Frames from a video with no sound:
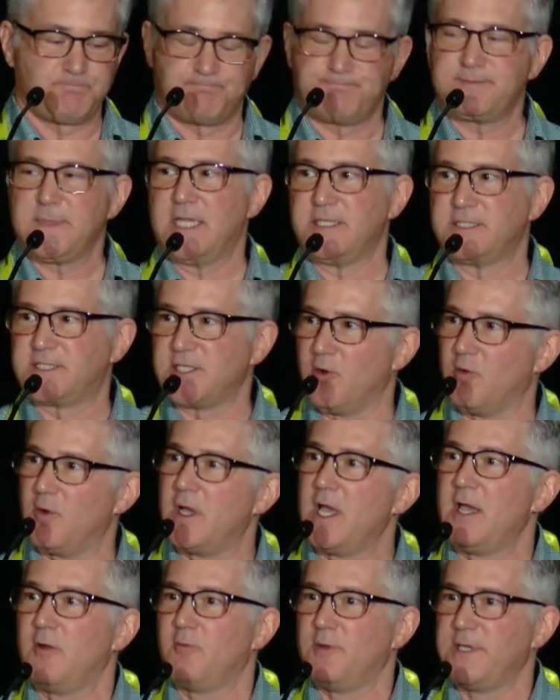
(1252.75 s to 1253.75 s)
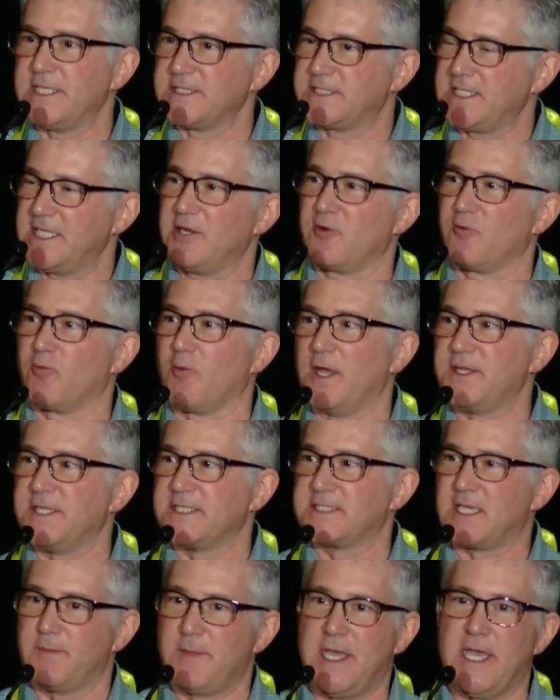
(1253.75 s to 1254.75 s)
And so we can sit here and run
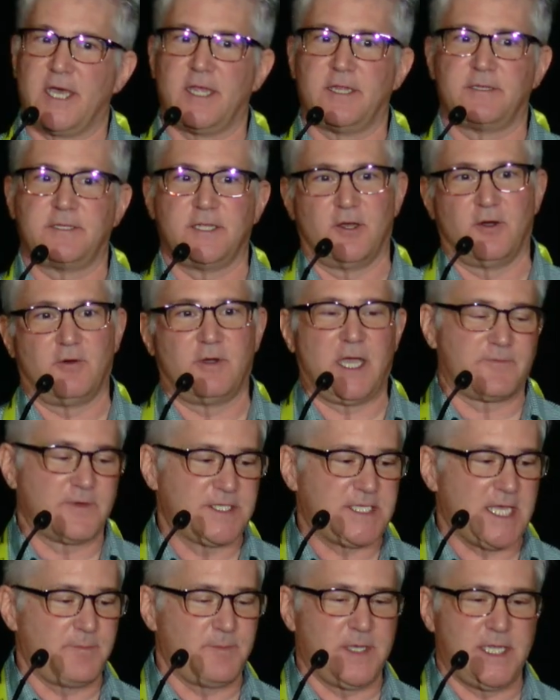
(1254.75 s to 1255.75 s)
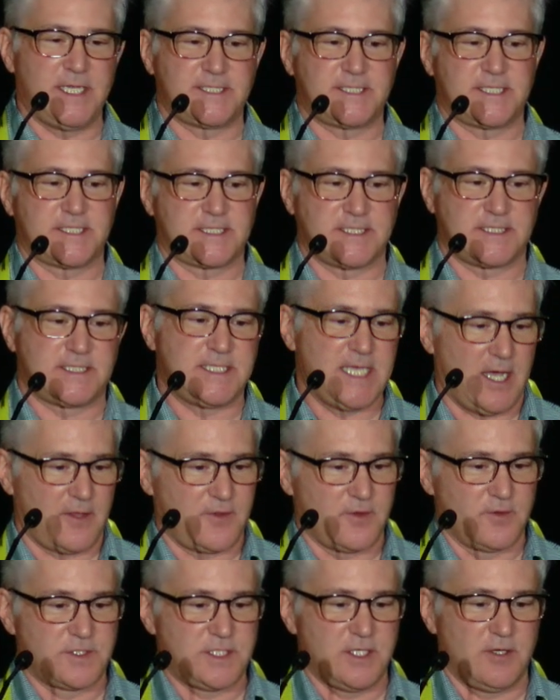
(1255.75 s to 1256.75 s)
this command, every 10 minutes just to see how
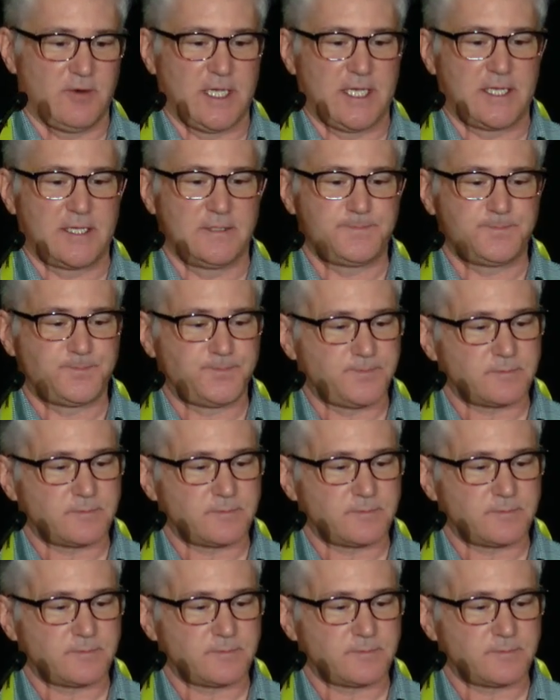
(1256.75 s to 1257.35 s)
they're doing,